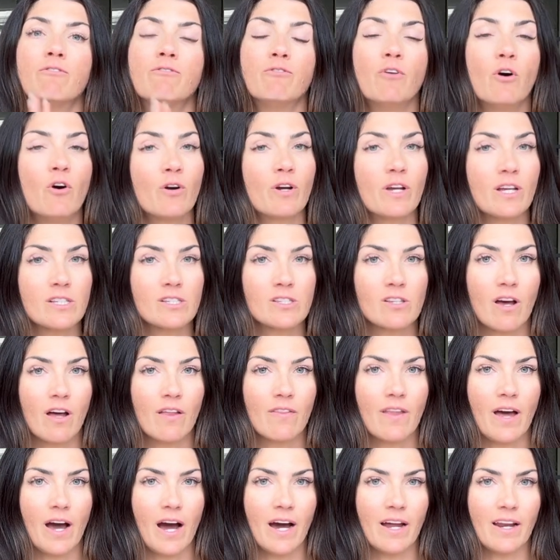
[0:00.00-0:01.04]
focus on
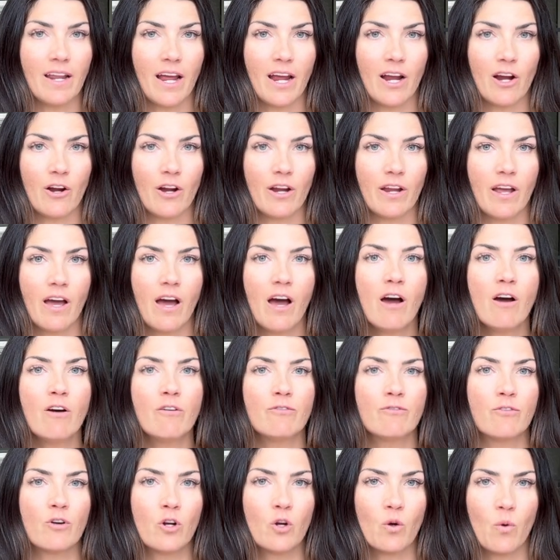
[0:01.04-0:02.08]
that area
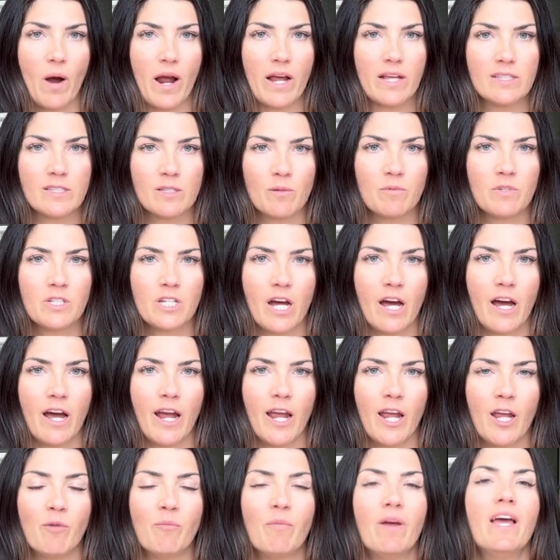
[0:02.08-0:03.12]
for quite some
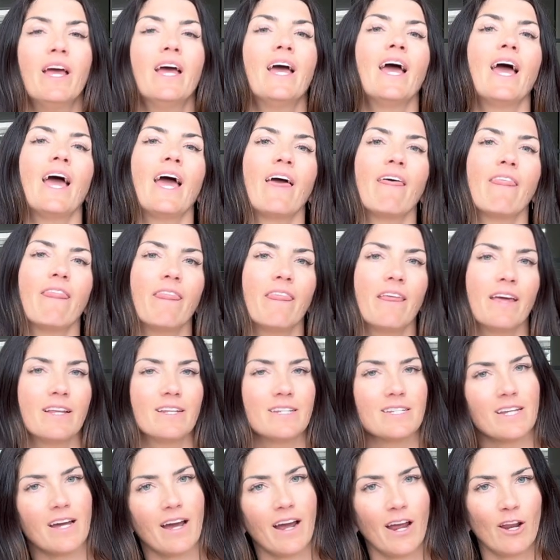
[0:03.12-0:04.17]
time and
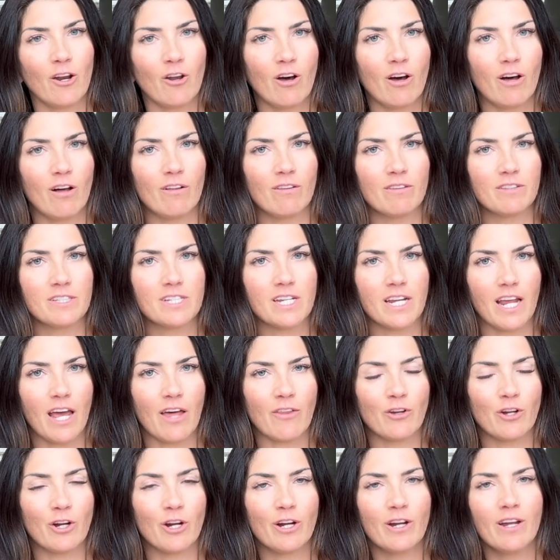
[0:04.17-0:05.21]
then tie it all
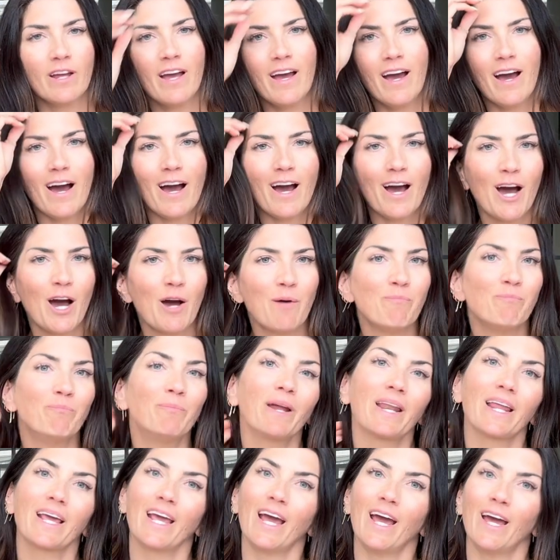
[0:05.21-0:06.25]
together.
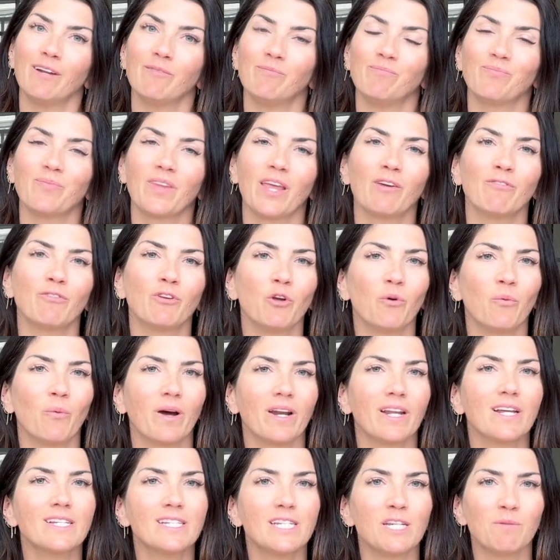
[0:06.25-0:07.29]
But again, if you
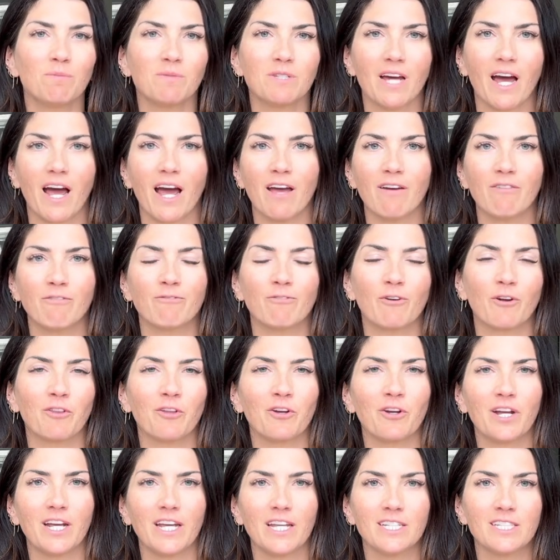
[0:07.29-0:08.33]
want to deep dive
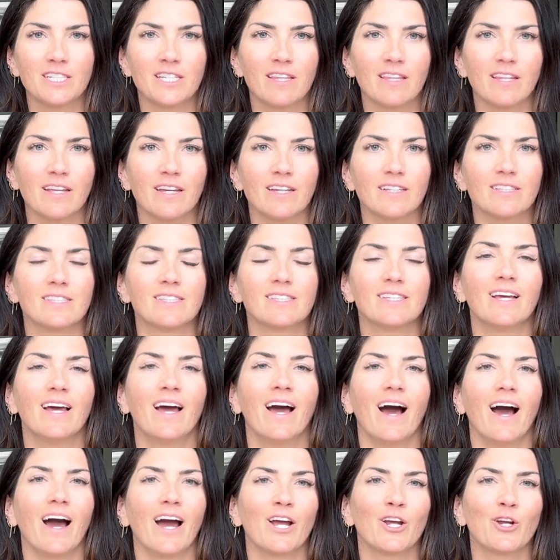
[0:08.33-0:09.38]
further into this,
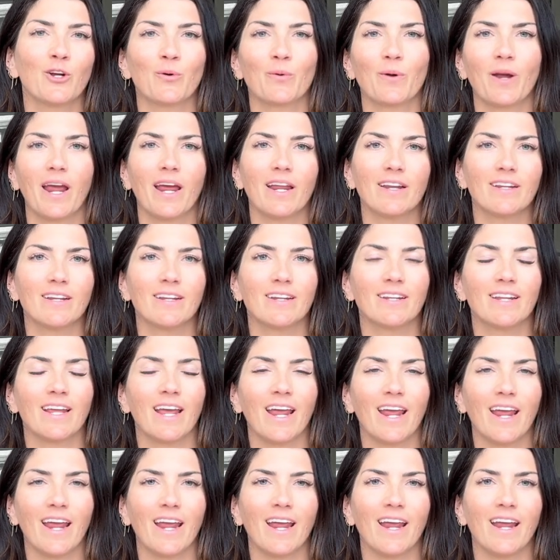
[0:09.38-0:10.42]
I created
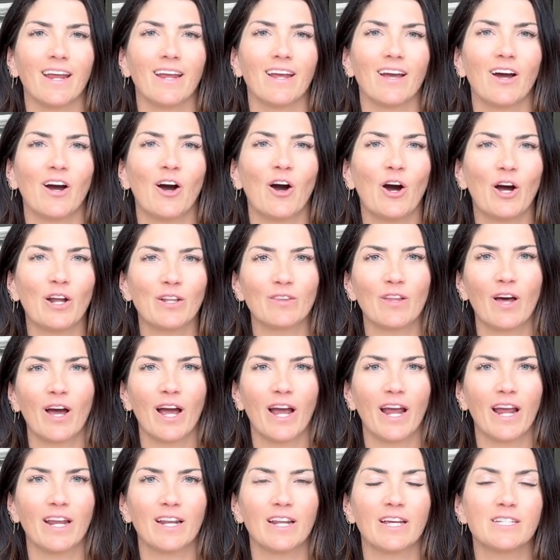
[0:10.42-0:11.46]
a
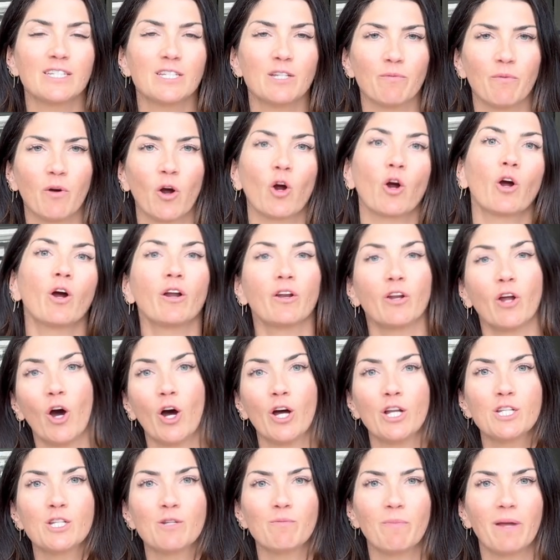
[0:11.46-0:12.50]
online or an
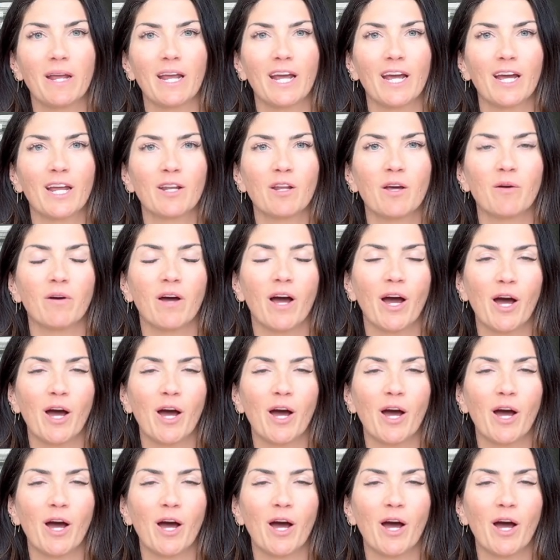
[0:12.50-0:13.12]
on-demand